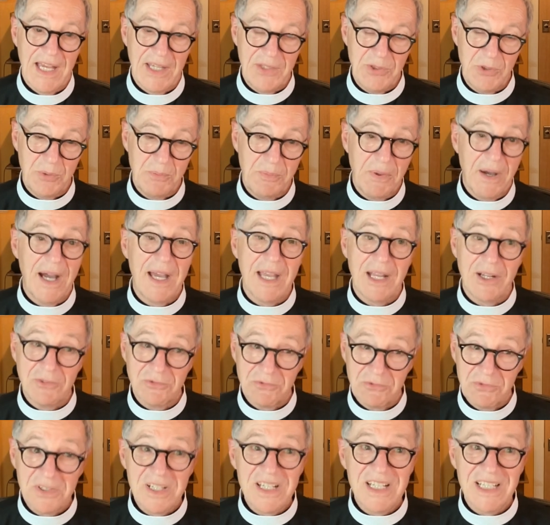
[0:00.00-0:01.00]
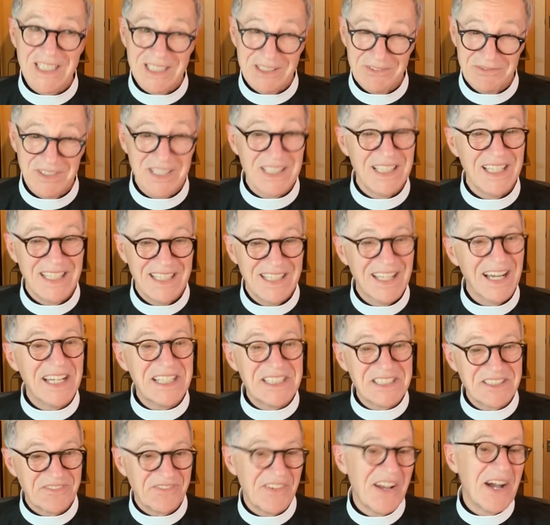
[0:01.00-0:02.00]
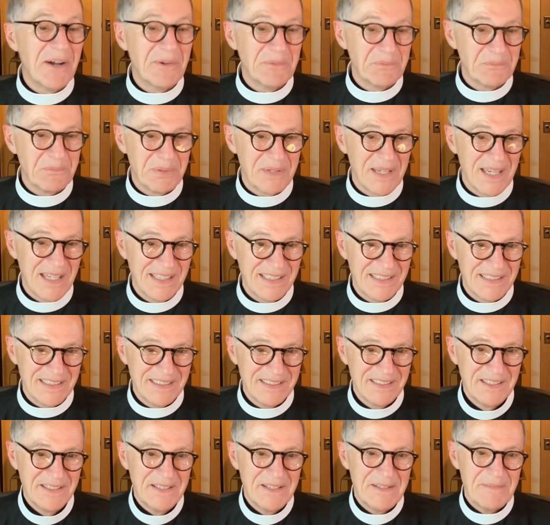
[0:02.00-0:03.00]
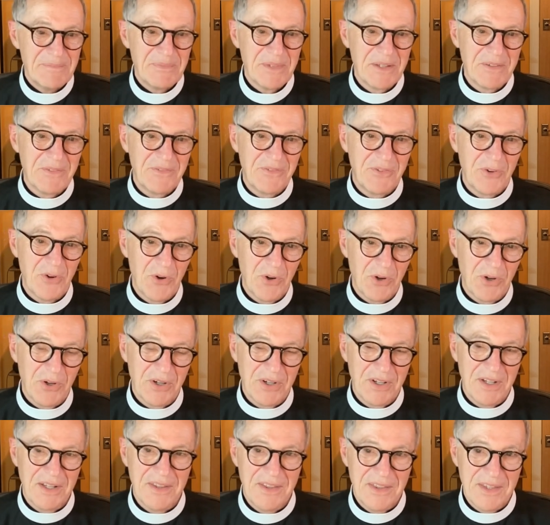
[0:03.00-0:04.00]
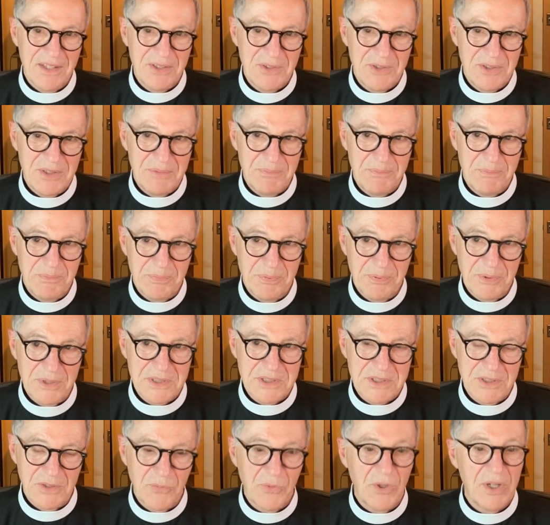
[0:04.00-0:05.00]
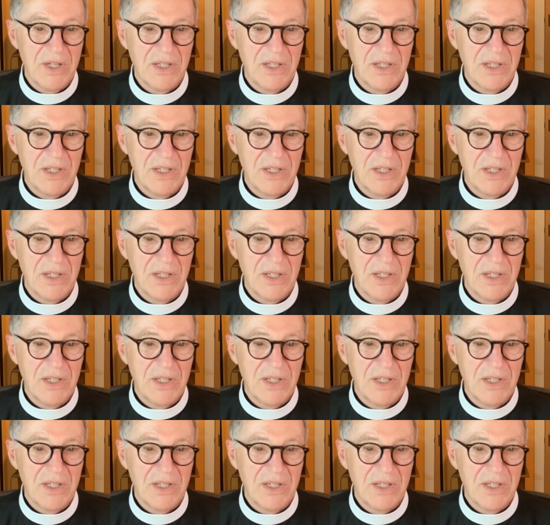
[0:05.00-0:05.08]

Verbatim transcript: and you buy a really, really nice fountain pen for the Prince of